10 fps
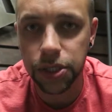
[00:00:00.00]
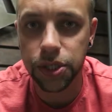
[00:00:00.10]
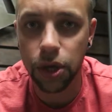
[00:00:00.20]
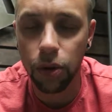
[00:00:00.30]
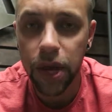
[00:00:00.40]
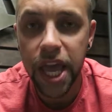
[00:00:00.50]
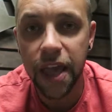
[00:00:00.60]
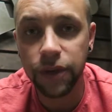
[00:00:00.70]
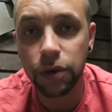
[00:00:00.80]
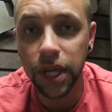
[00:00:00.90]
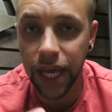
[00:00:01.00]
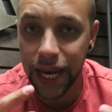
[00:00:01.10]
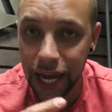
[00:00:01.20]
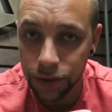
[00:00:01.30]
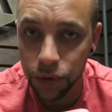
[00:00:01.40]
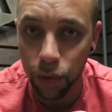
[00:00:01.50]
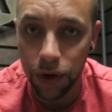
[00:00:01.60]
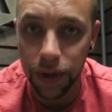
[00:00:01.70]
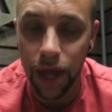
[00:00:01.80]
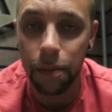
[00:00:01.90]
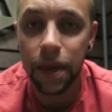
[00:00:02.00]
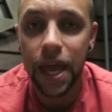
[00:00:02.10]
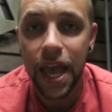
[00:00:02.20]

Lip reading: So if you can connect with one of them